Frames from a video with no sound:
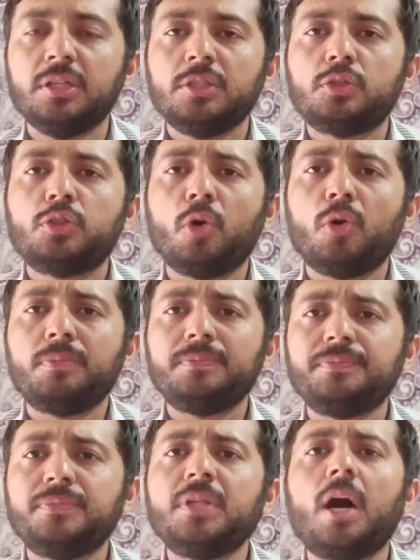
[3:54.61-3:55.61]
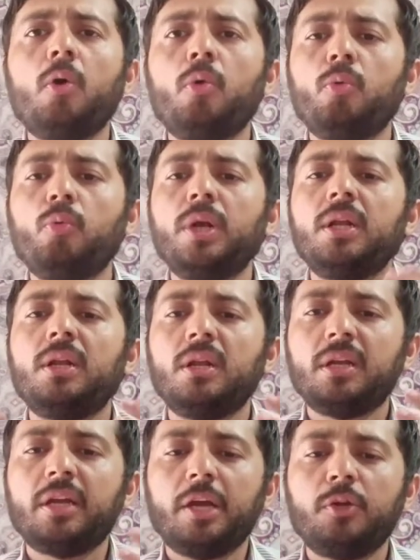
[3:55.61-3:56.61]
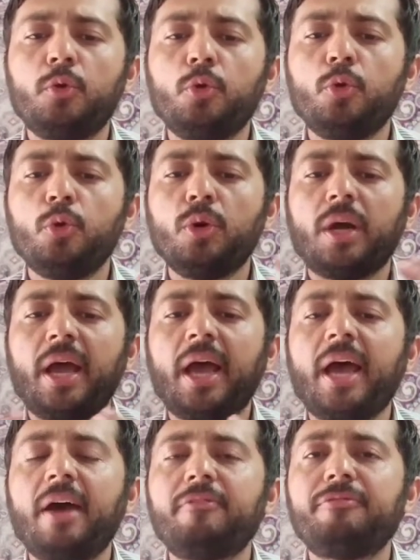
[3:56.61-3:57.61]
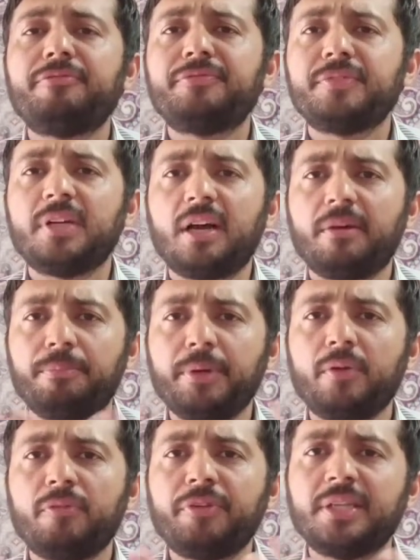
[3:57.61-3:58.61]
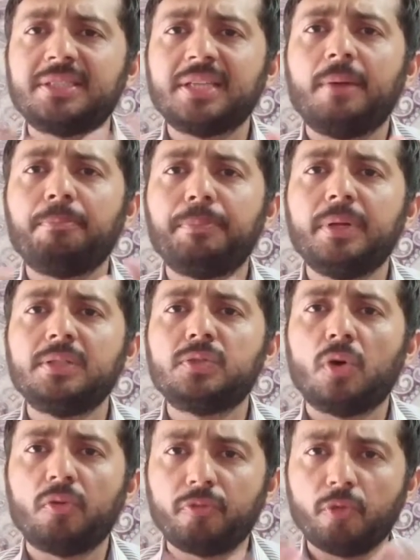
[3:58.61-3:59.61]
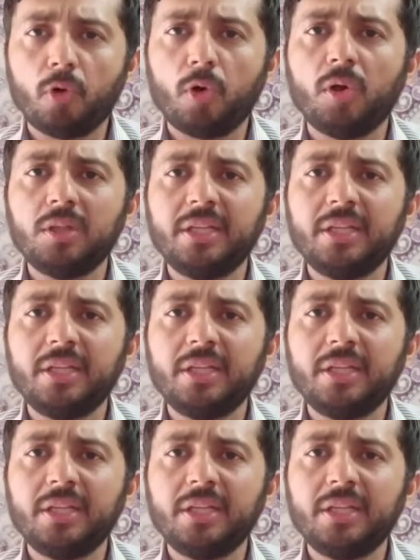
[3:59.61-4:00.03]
So now we'll get to have a bit of examples of all